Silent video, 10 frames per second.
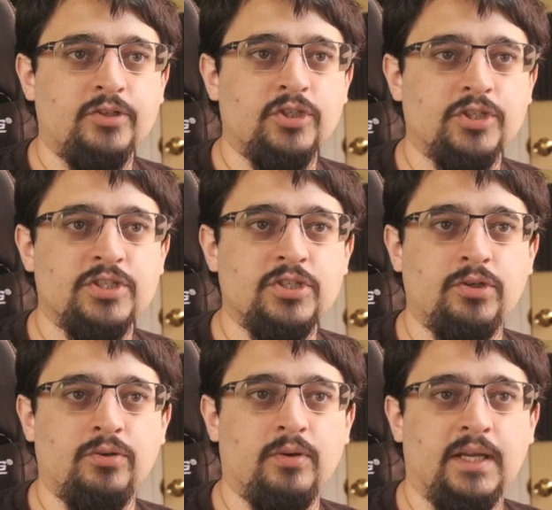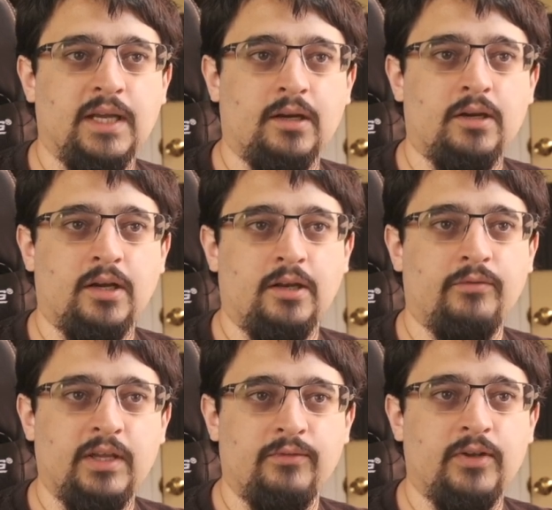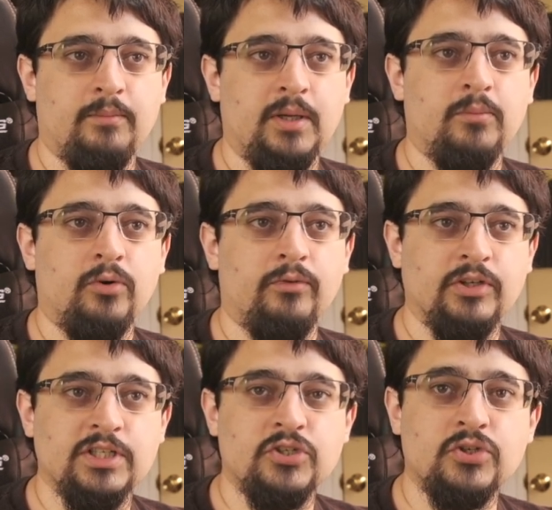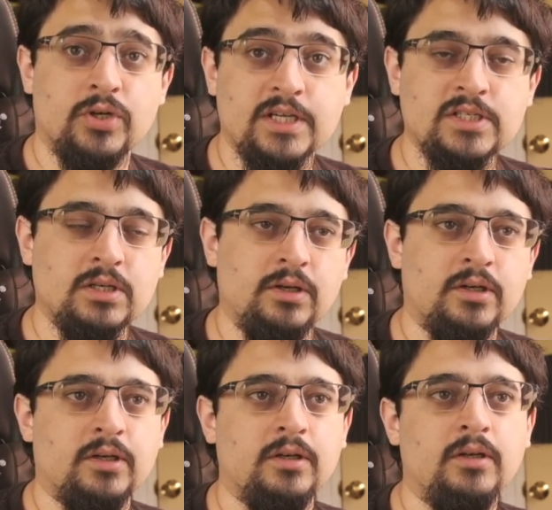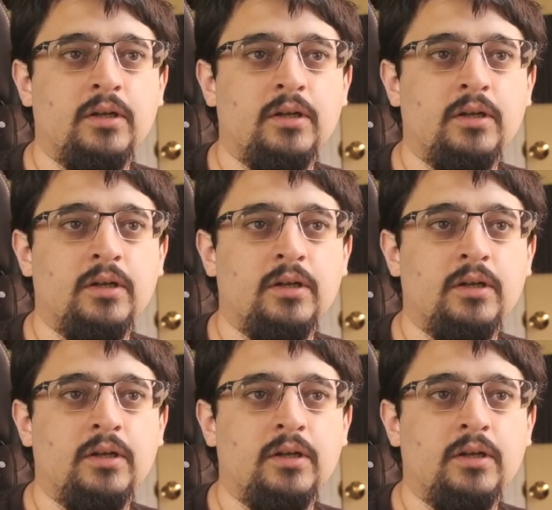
just to, again, kind of give it a bit more of a distressed look.